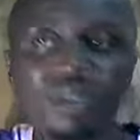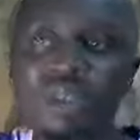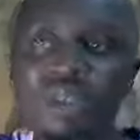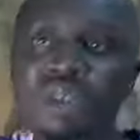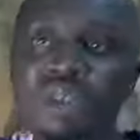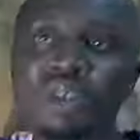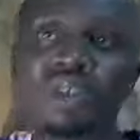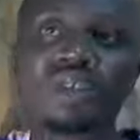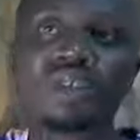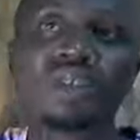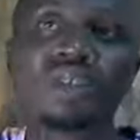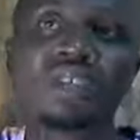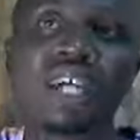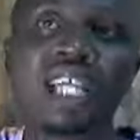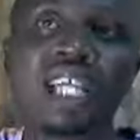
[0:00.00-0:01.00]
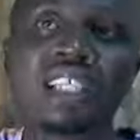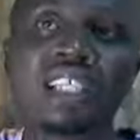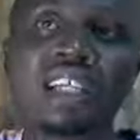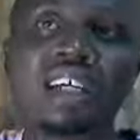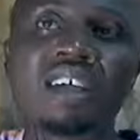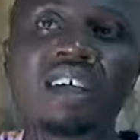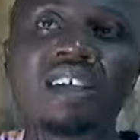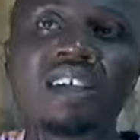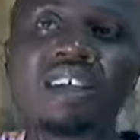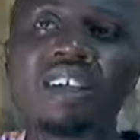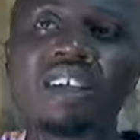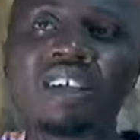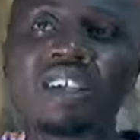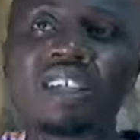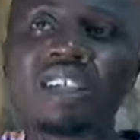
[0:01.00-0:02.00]
So, and
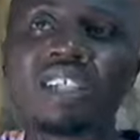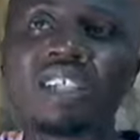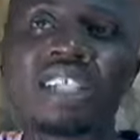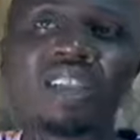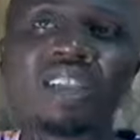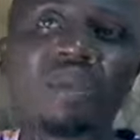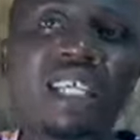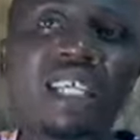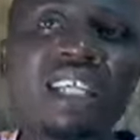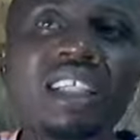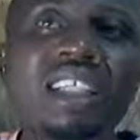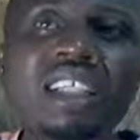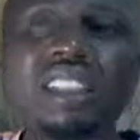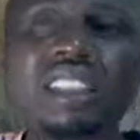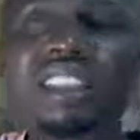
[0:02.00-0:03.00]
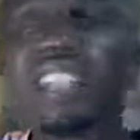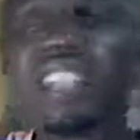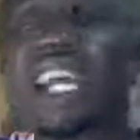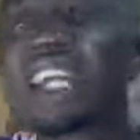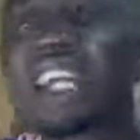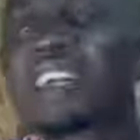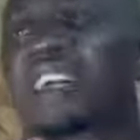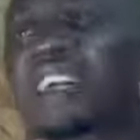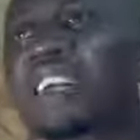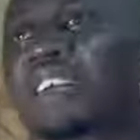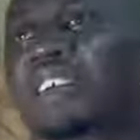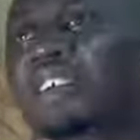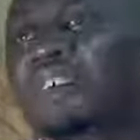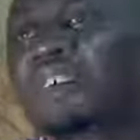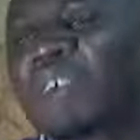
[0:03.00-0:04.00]
so many things like
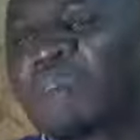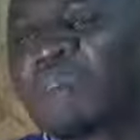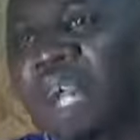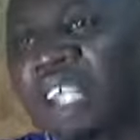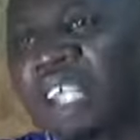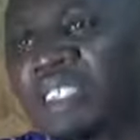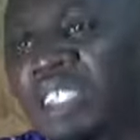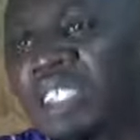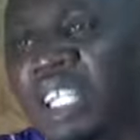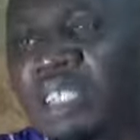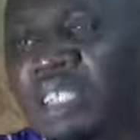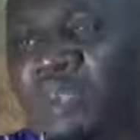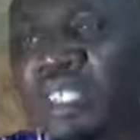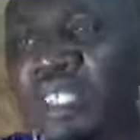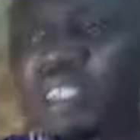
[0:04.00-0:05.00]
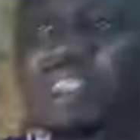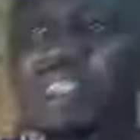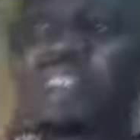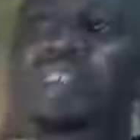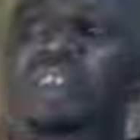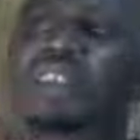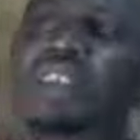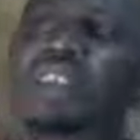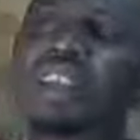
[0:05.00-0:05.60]
if you are buying THP engine,